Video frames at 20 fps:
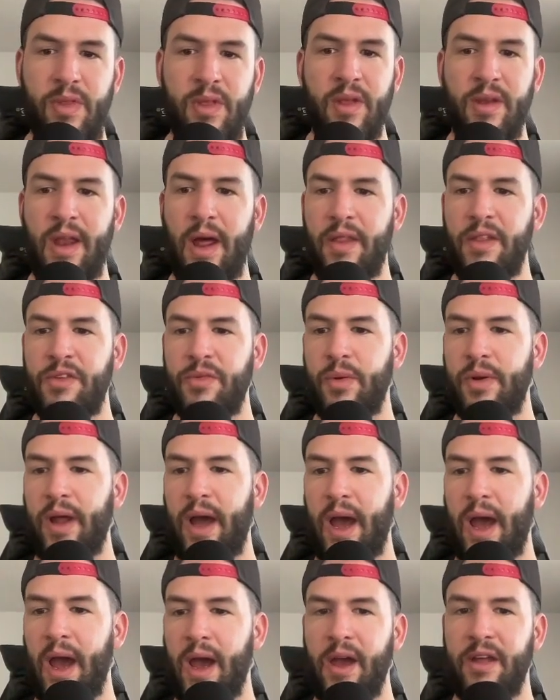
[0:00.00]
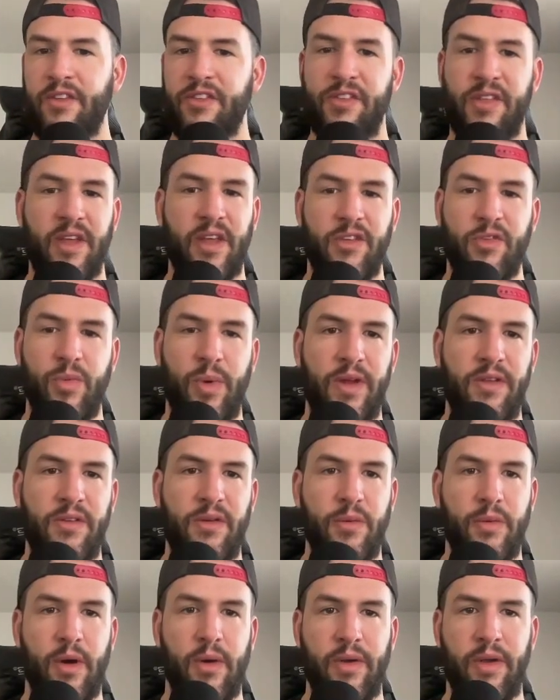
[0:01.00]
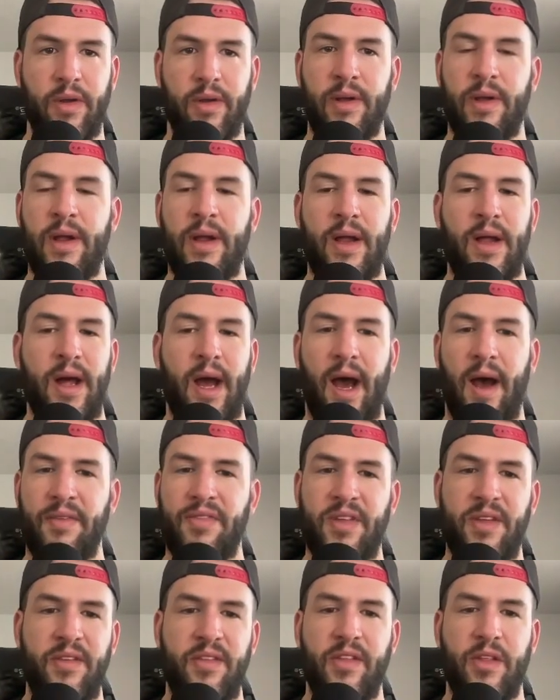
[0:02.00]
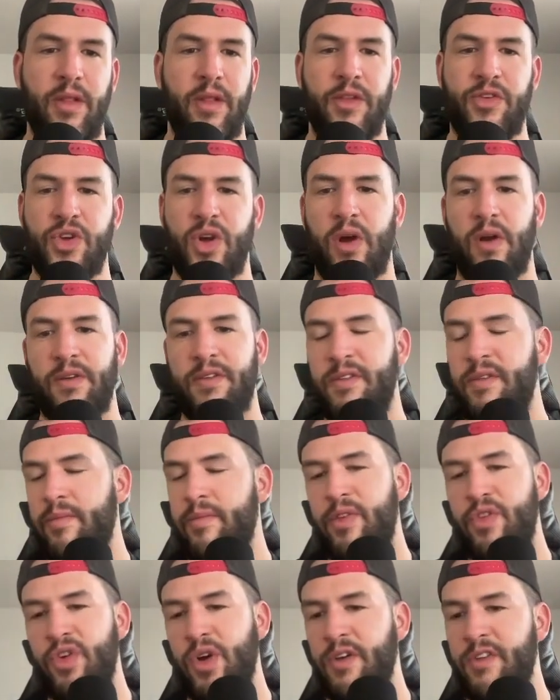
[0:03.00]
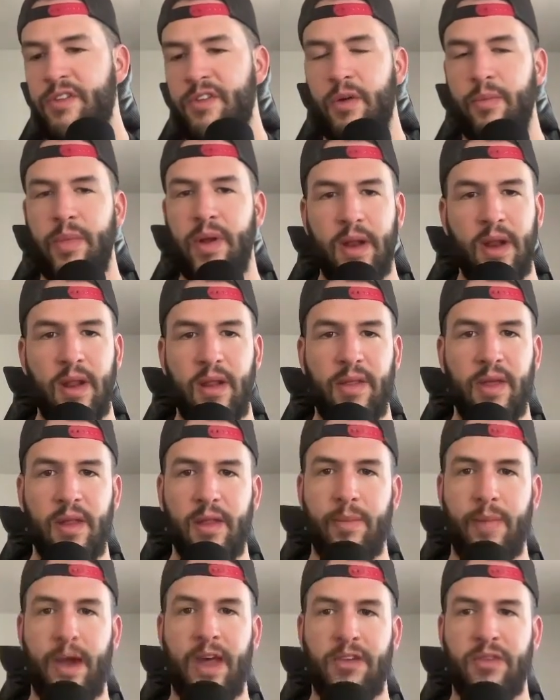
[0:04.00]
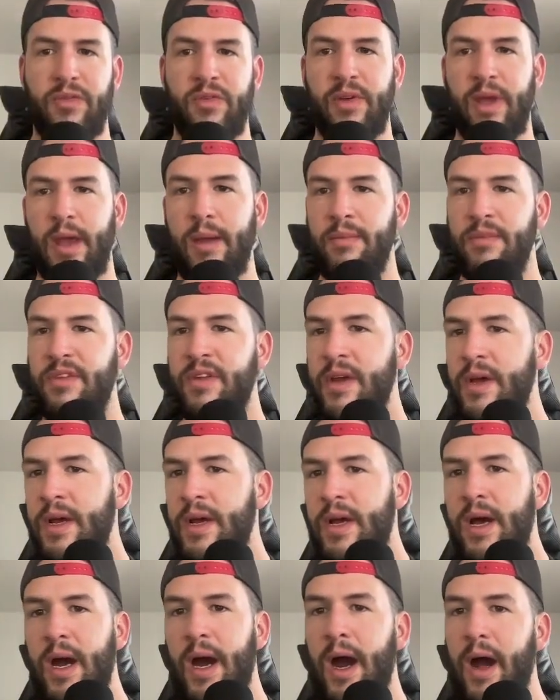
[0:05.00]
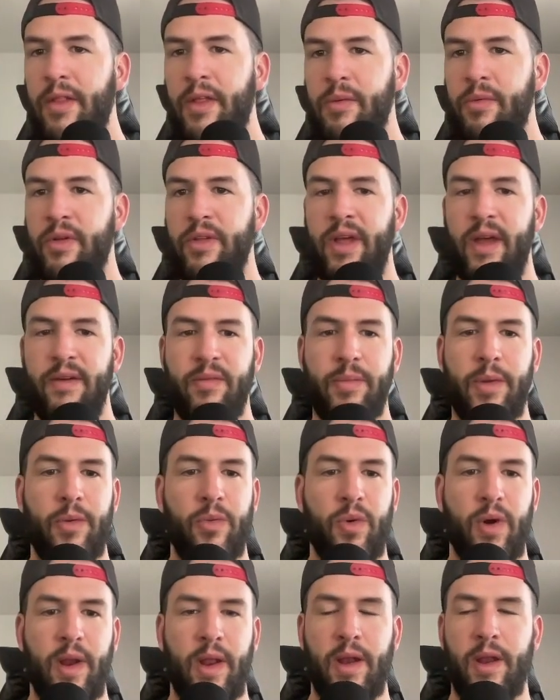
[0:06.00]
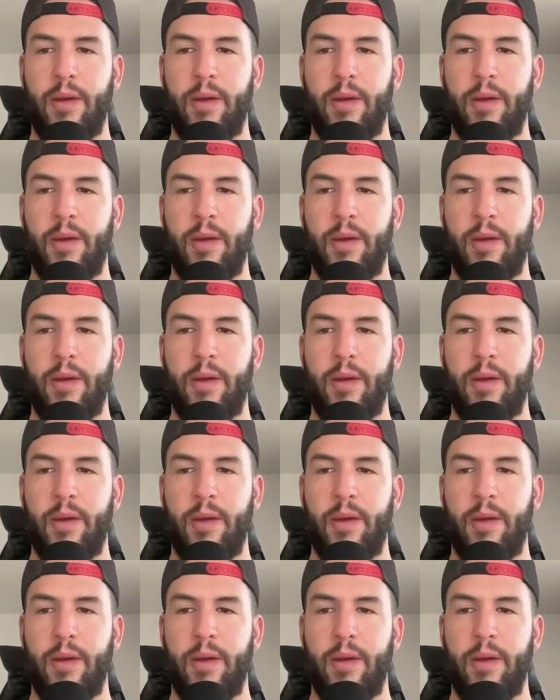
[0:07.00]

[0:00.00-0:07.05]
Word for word: Now, this one, I, I just think it's way too low here. Obviously, the, the charts the charts don't mean anything the past few games. Uh, they really haven't been running